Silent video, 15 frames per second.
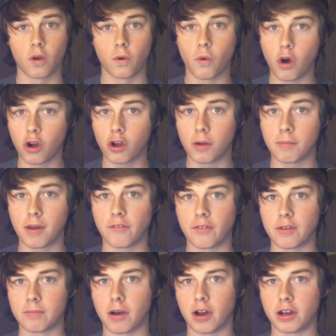Welcome
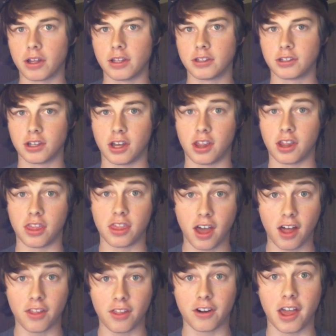everybody to
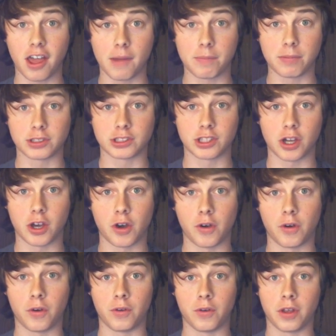another
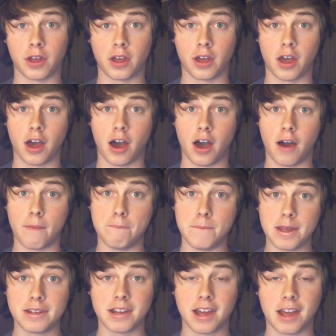episode of
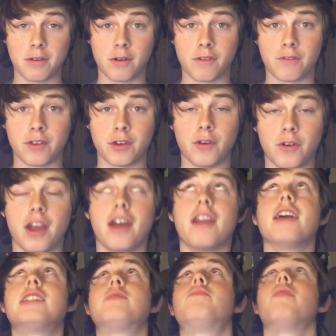Midnight Review, and
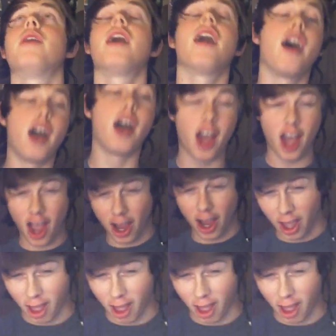it's back!